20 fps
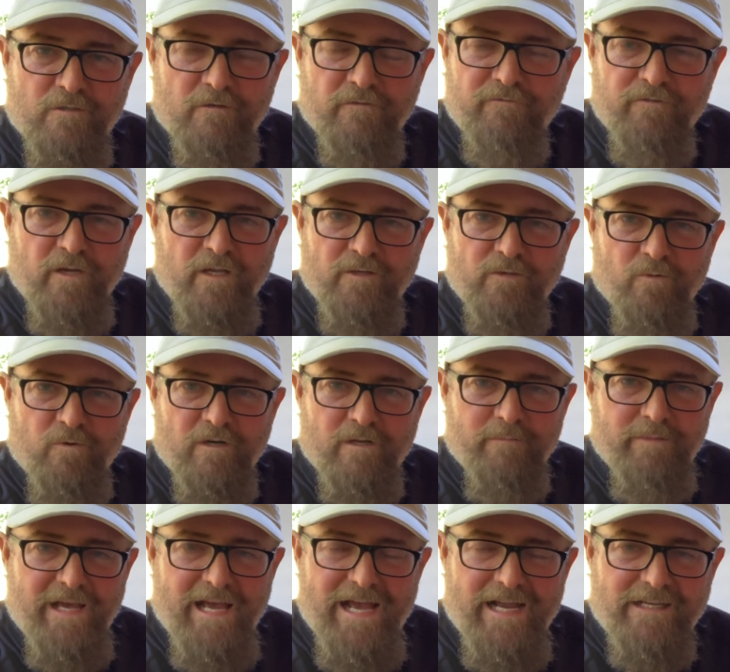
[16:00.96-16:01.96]
your front door in a
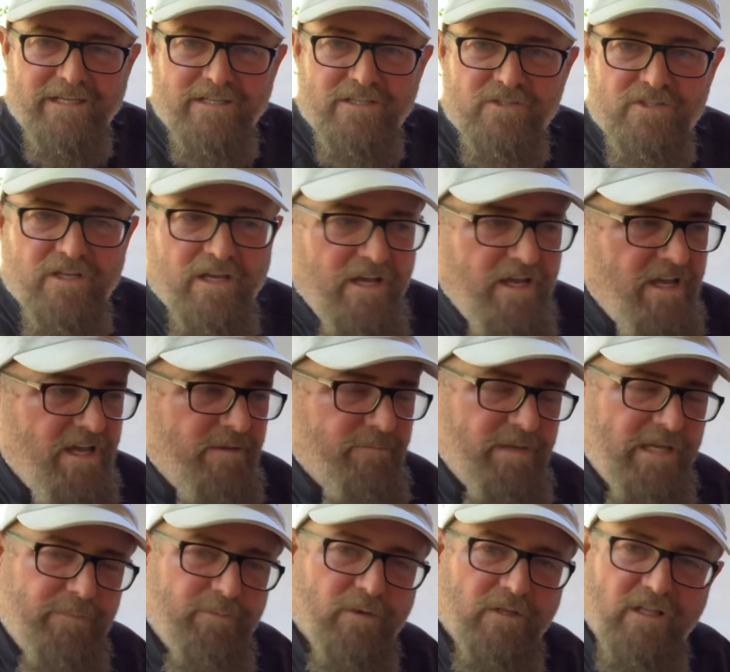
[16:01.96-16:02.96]
package?
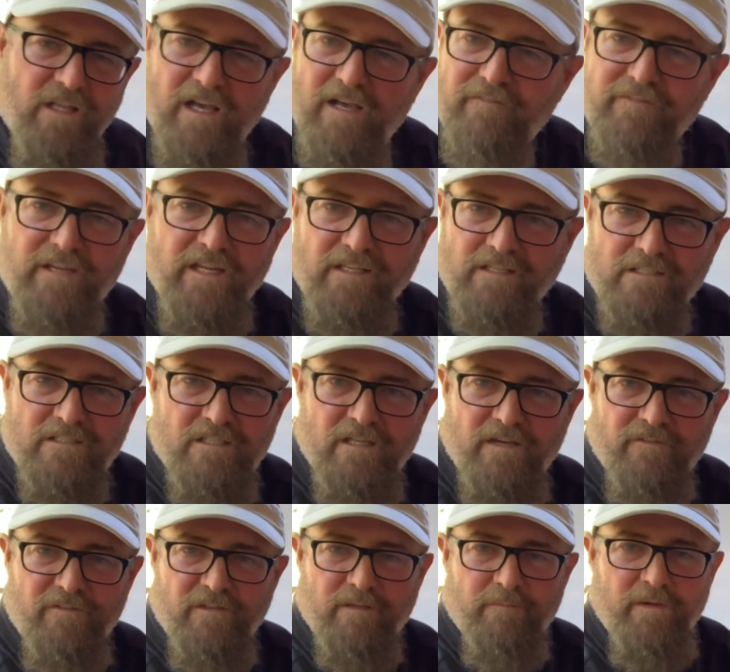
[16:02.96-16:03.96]
People love getting
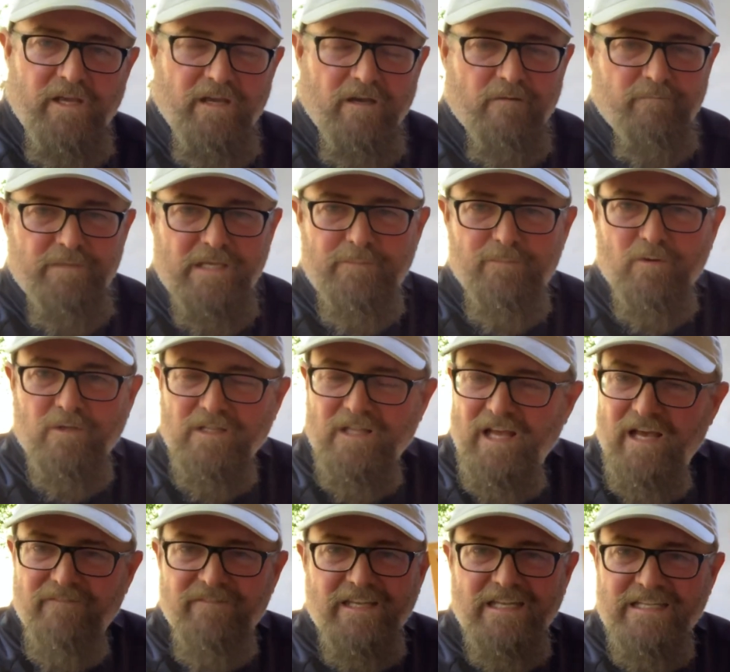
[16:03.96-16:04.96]
stuff in the mail. People
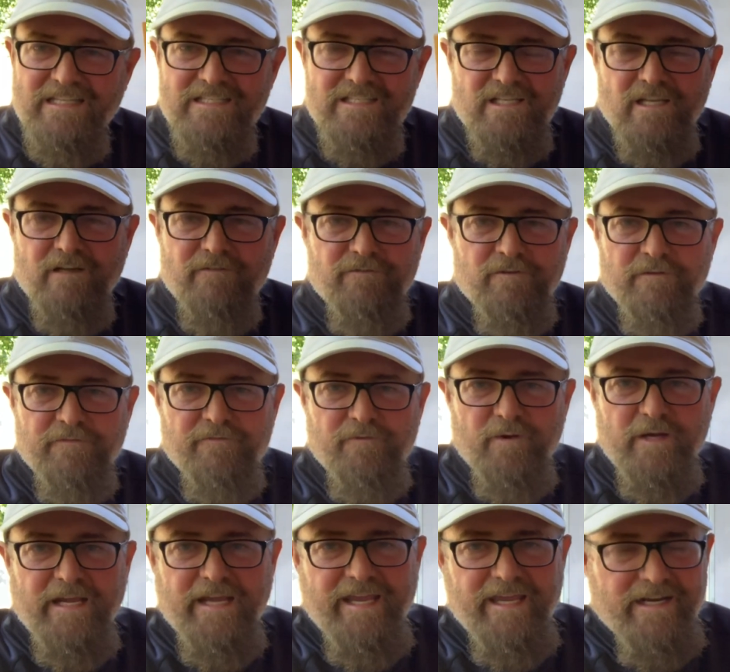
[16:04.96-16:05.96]
love getting stuff for
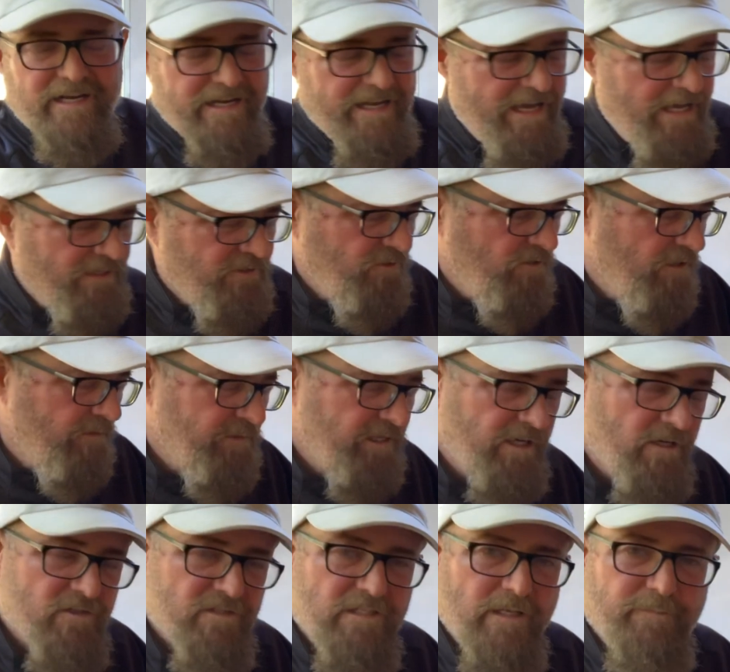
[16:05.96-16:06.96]
free handed out to them. And
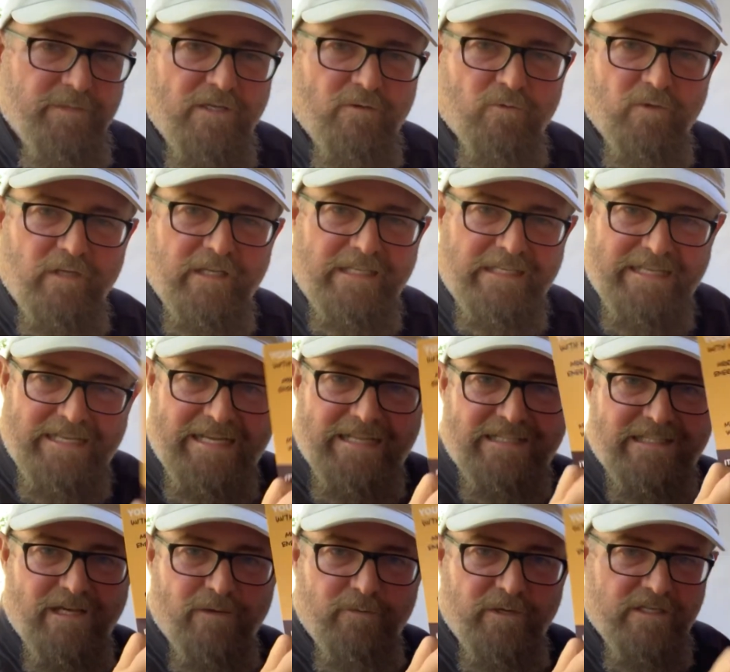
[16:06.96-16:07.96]
here's something really
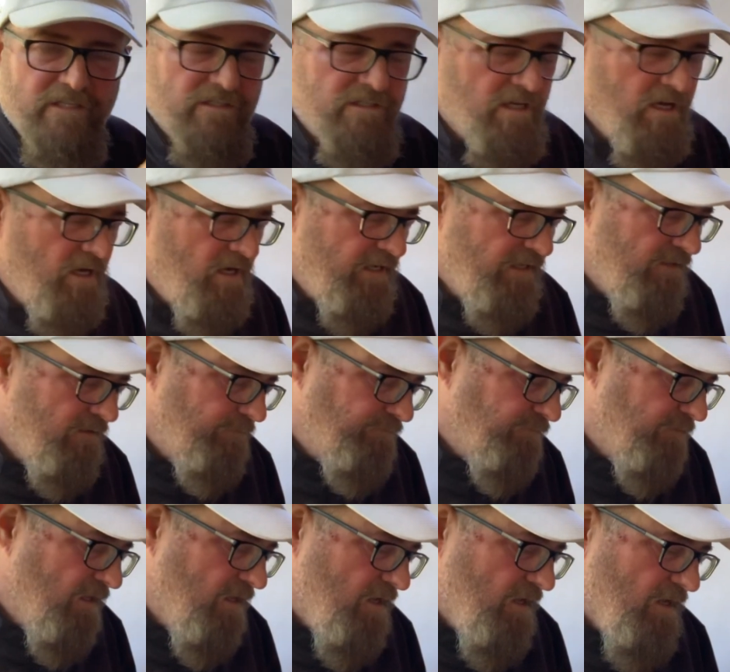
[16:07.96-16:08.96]
neat that we designed,
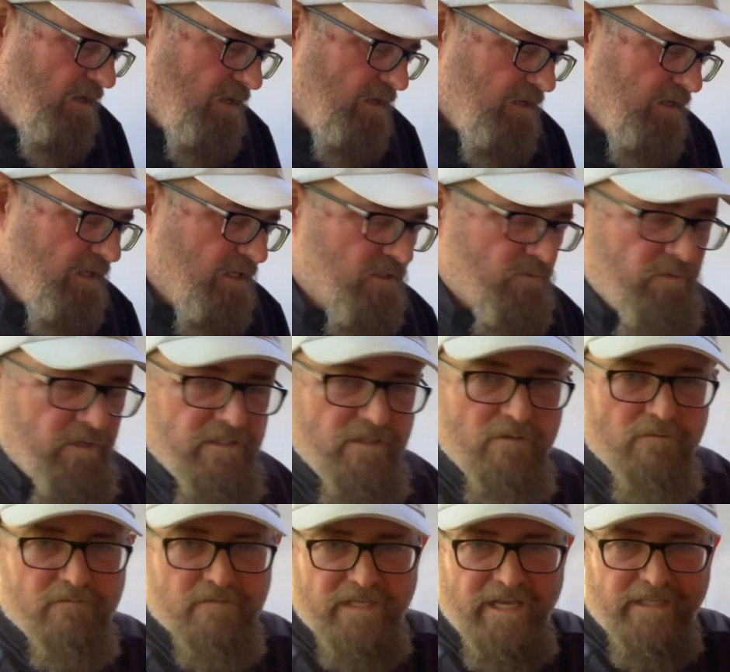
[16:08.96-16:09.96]
is when
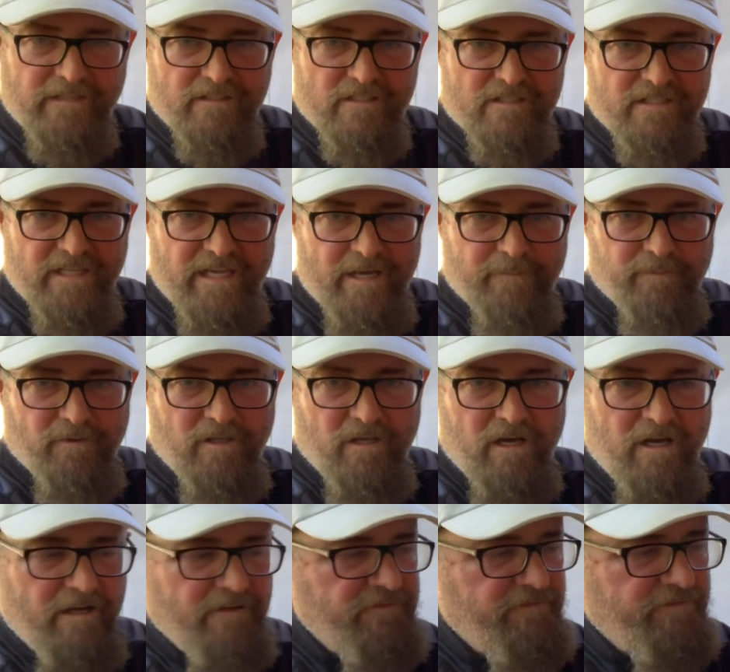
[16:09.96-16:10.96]
you take the sample
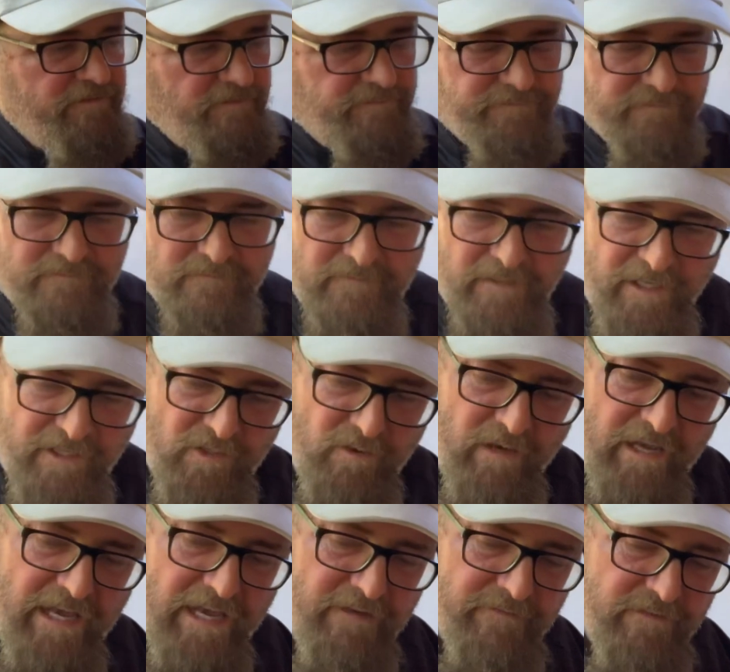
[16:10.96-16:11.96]
off and you
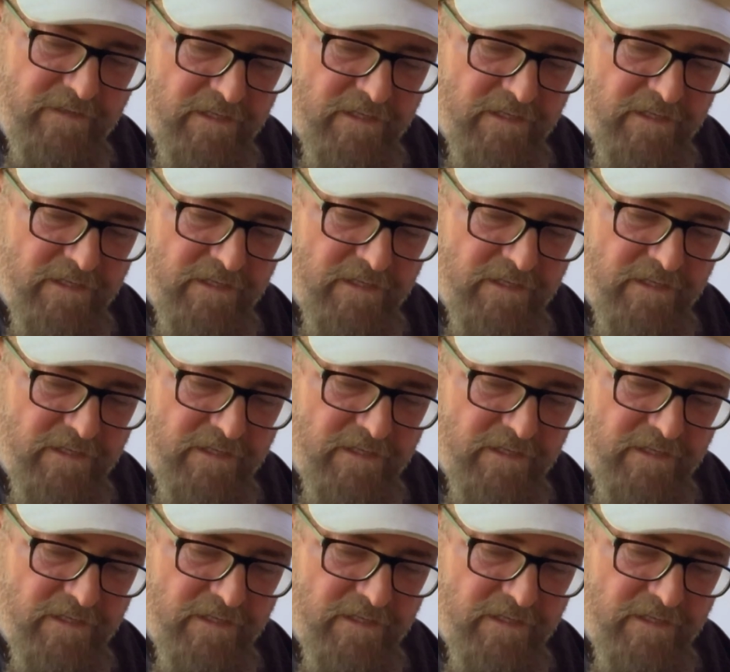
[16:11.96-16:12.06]
have